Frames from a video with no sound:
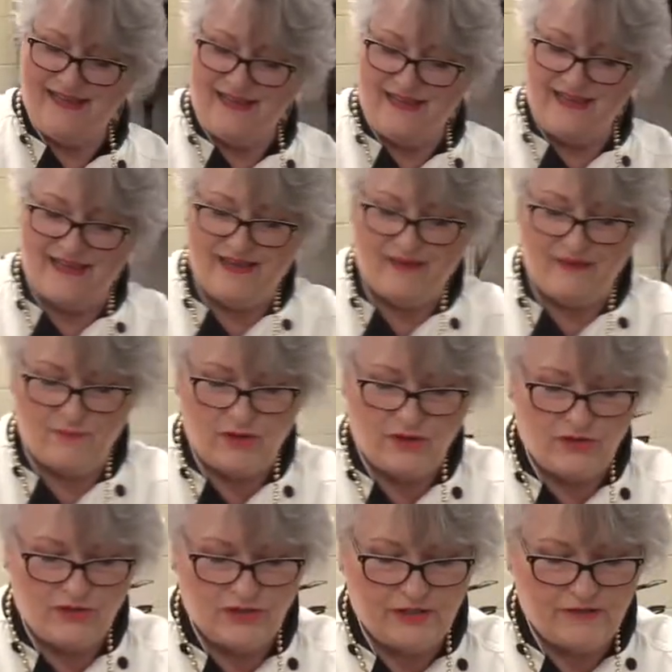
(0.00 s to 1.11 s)
and we're
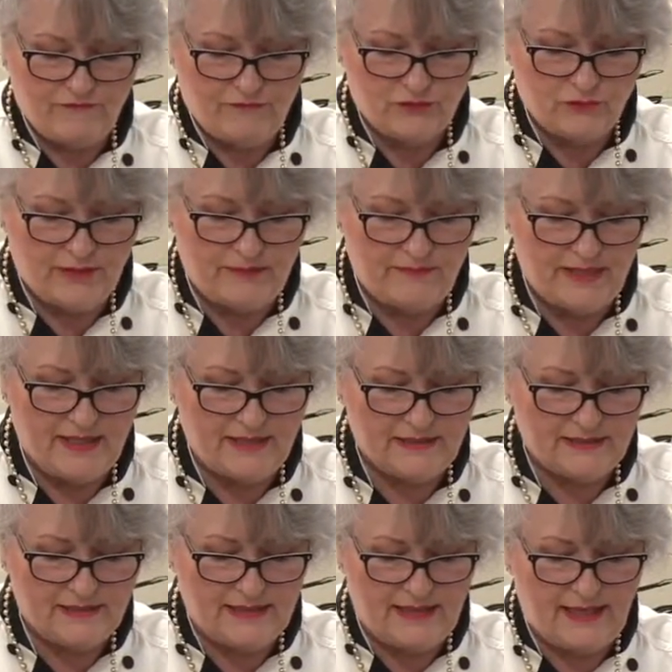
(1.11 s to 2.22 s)
going to cook it for 20
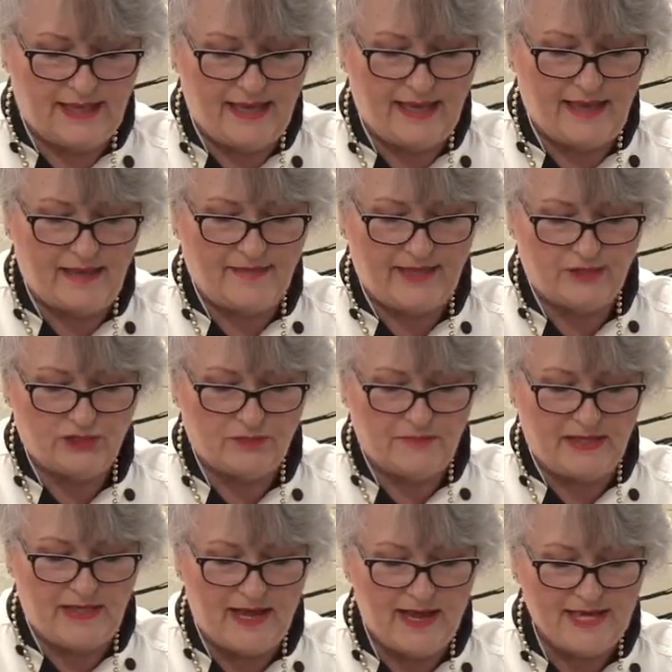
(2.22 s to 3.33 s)
minutes, and they should
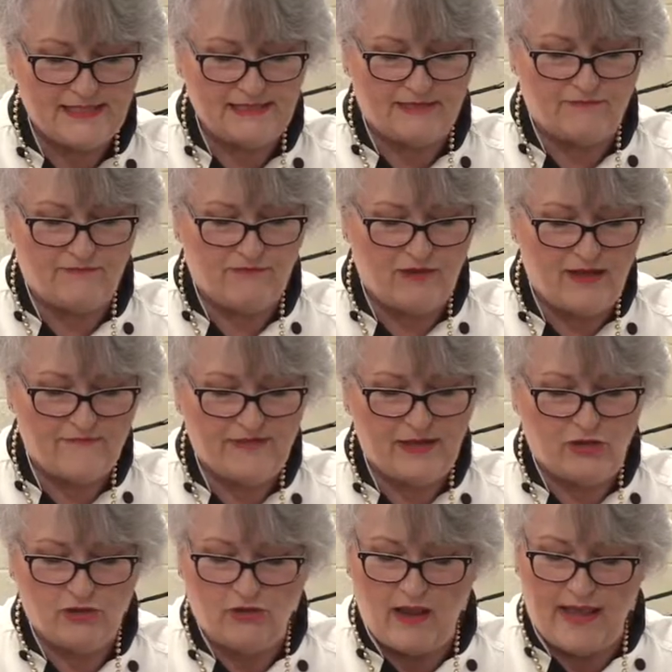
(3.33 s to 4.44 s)
be nice and fluffy,
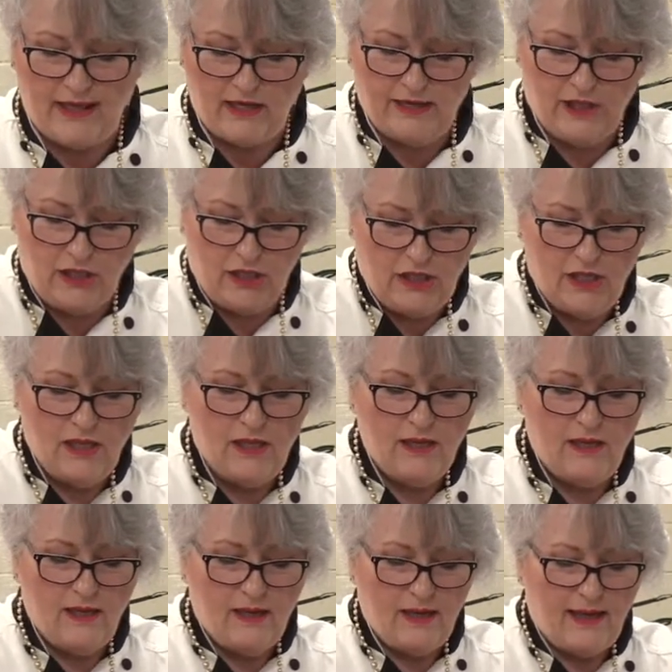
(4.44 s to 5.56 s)
look like little
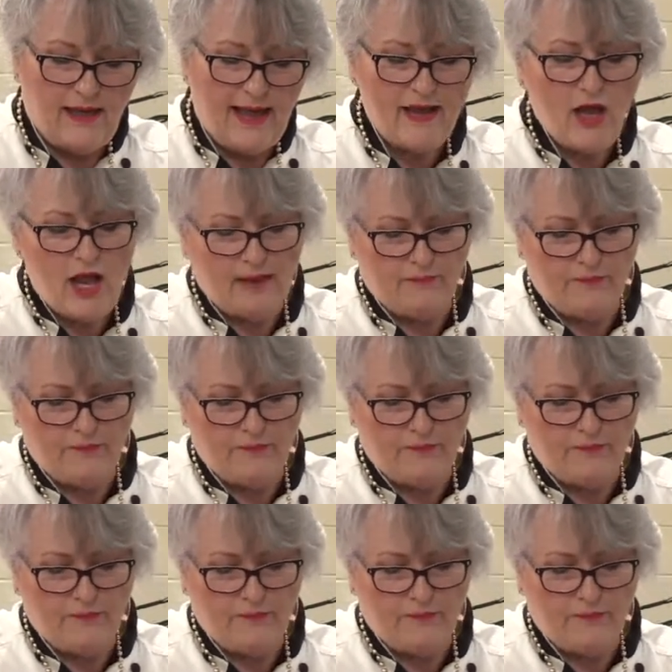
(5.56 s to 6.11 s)
I call